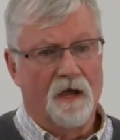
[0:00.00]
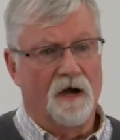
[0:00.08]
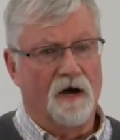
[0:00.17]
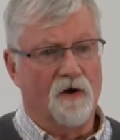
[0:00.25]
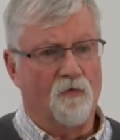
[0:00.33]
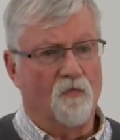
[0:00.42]

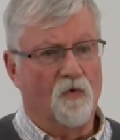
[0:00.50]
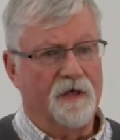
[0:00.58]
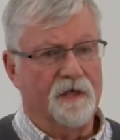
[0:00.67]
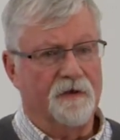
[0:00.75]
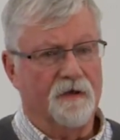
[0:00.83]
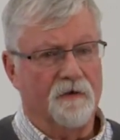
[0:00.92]

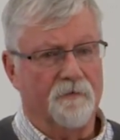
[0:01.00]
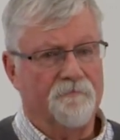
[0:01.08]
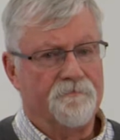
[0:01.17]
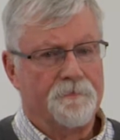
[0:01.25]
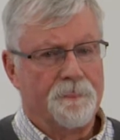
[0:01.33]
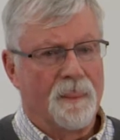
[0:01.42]
When
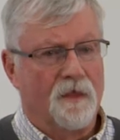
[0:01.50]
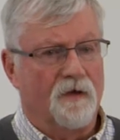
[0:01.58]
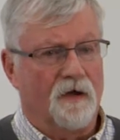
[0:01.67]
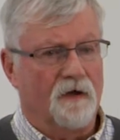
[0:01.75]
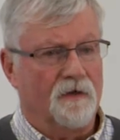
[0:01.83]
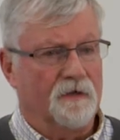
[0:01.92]

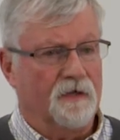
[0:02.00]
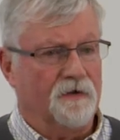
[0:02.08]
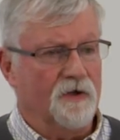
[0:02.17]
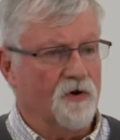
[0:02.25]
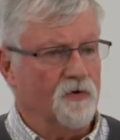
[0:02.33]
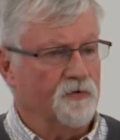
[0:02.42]

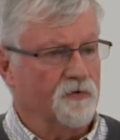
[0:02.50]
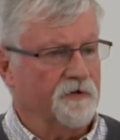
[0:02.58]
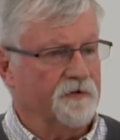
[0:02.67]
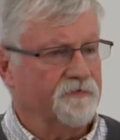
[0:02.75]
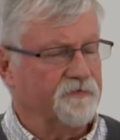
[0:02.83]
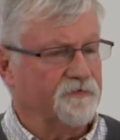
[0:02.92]
an owner
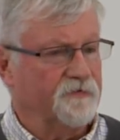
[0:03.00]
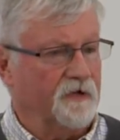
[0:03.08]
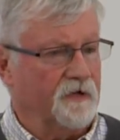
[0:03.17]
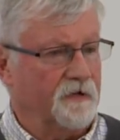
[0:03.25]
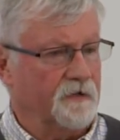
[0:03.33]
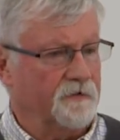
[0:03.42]
is
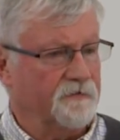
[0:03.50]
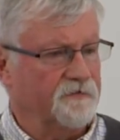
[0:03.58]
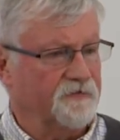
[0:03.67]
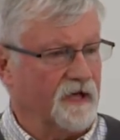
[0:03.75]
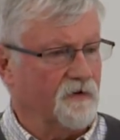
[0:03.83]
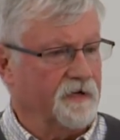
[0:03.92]

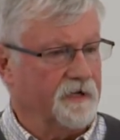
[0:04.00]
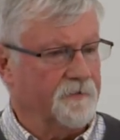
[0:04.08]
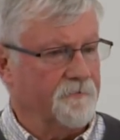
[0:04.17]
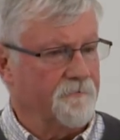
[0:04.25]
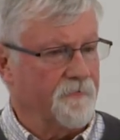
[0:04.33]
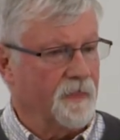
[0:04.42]

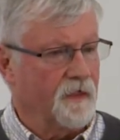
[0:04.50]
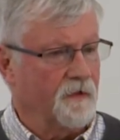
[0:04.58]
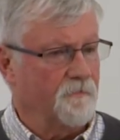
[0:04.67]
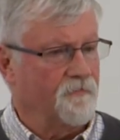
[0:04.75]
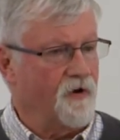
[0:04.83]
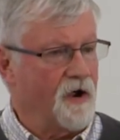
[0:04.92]
selling
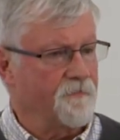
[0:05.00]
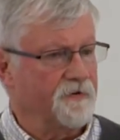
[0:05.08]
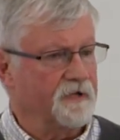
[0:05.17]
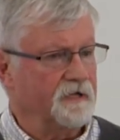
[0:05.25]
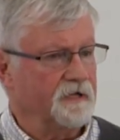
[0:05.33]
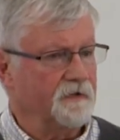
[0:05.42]
a
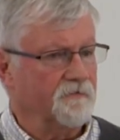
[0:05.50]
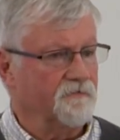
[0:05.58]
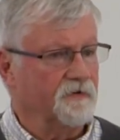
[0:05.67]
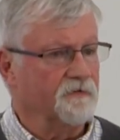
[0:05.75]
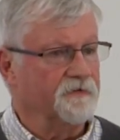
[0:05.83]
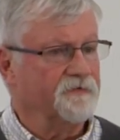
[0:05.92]
property, a
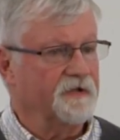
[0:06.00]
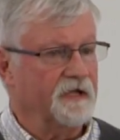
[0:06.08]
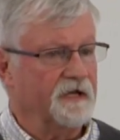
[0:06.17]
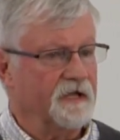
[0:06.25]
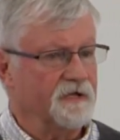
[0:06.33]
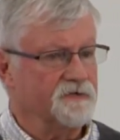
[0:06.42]
real
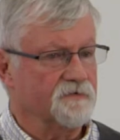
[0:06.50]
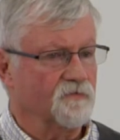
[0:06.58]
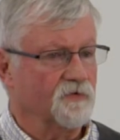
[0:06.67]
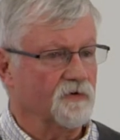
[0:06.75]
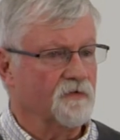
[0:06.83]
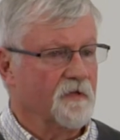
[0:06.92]
estate agent
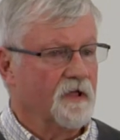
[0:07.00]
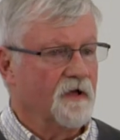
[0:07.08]
will